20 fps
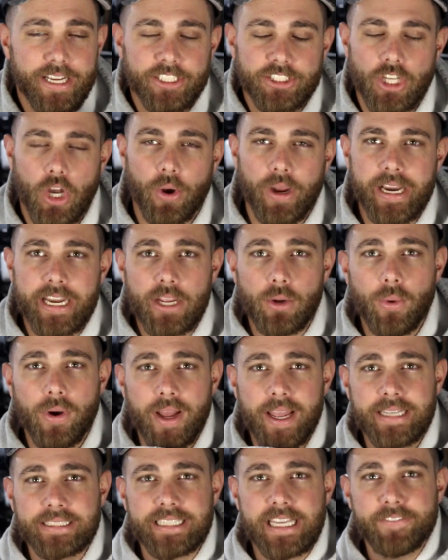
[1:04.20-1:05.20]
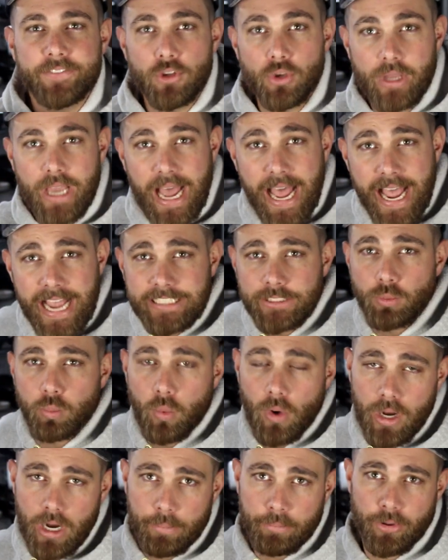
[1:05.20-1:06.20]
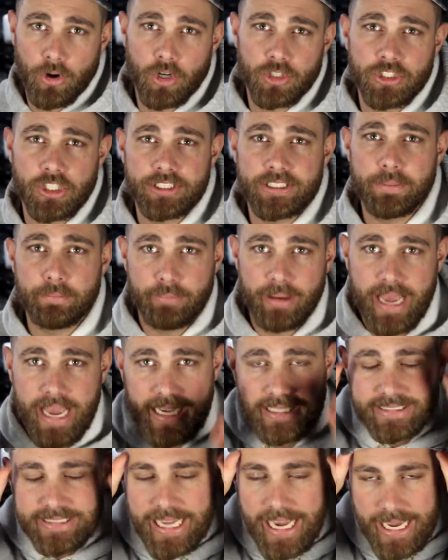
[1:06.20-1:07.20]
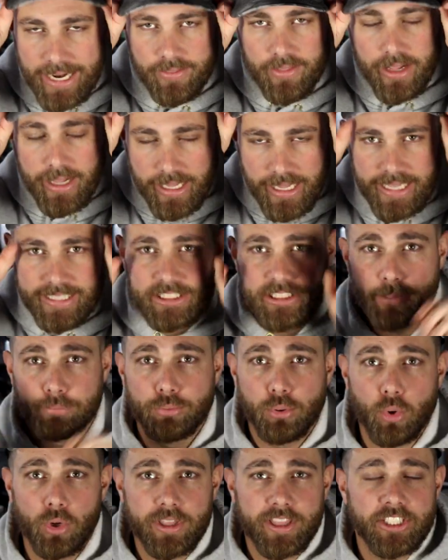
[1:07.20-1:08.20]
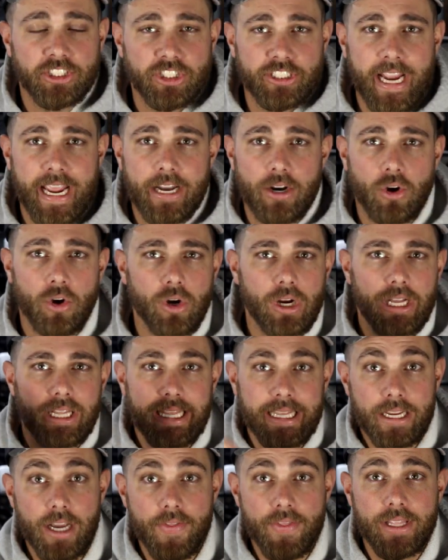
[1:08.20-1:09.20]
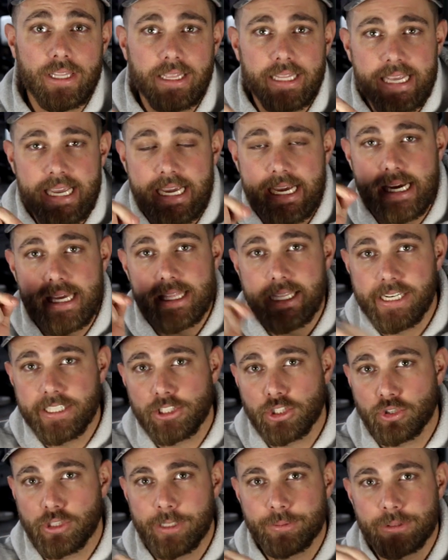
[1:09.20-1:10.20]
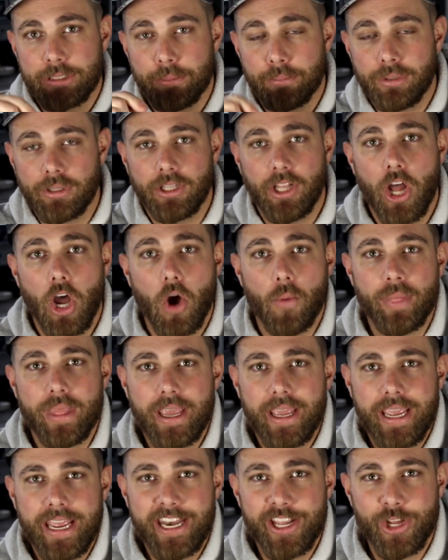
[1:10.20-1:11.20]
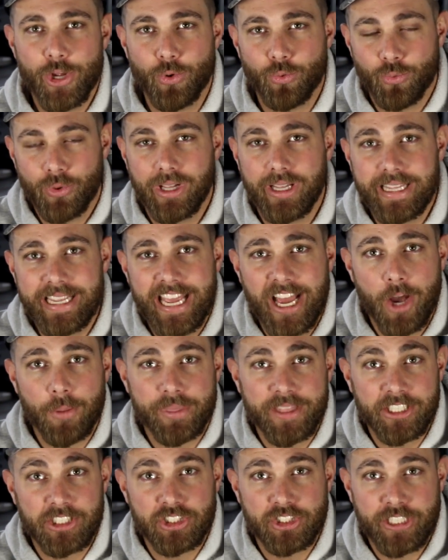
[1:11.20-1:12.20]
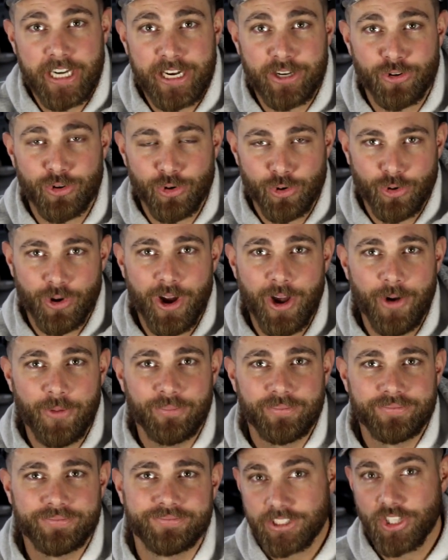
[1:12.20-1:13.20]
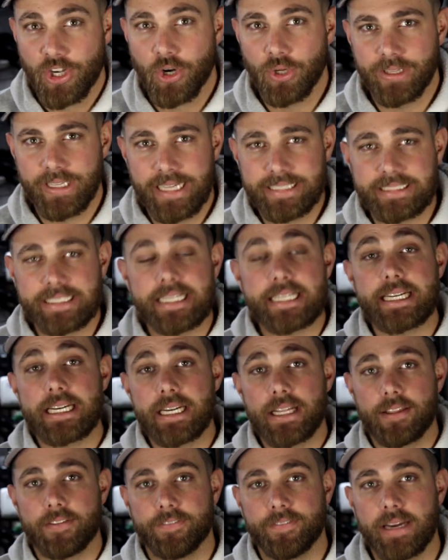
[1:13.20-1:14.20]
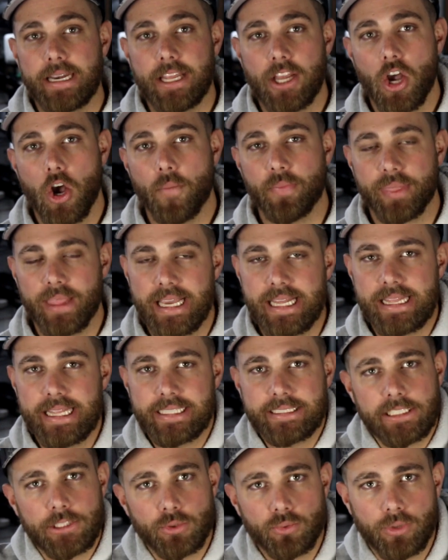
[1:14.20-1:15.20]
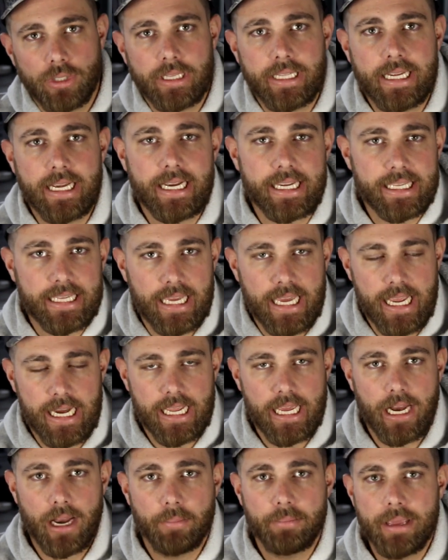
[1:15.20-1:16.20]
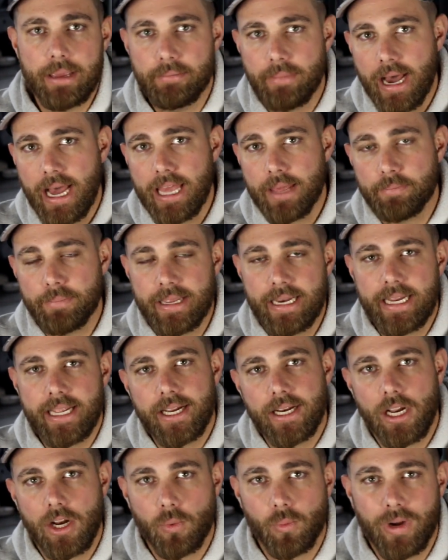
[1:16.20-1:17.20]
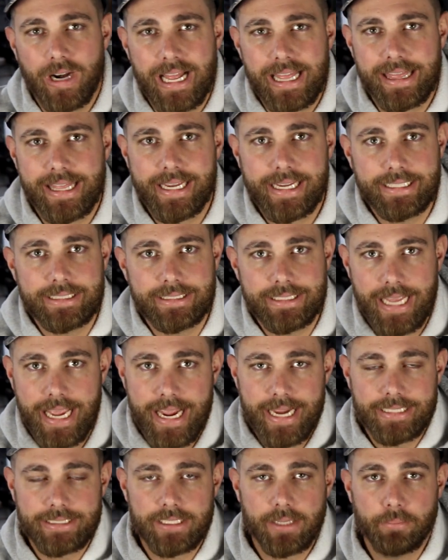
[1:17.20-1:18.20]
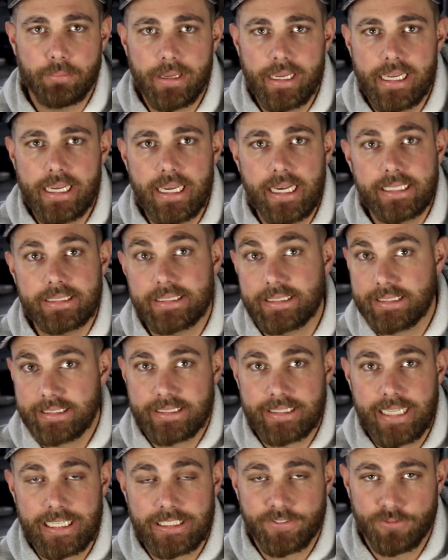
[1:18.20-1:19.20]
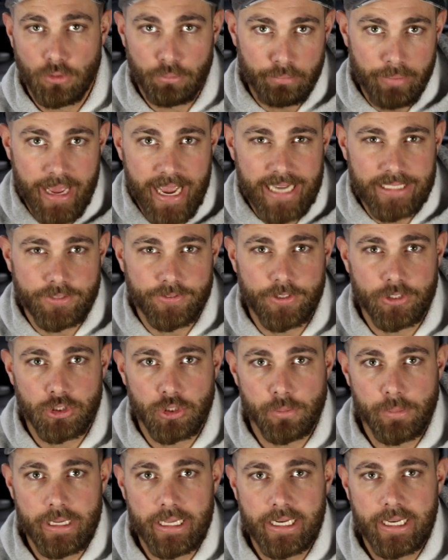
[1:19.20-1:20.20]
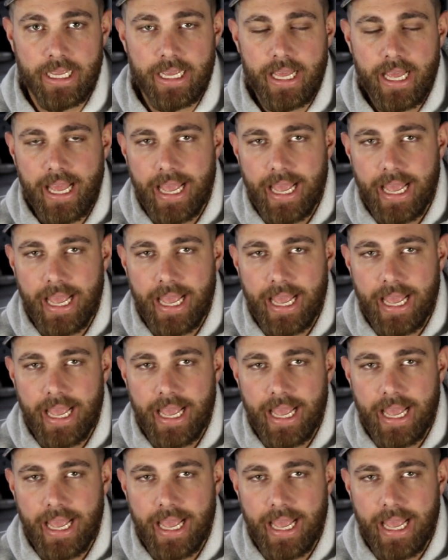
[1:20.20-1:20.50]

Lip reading: So anyways, if you guys want to purchase the Bass app and support the channel, click on the link in the description below, and you can really help this channel grow. So let's get into the video, and this is really, again, going to be my opinion on what I think it takes to be a successful bass fisherman.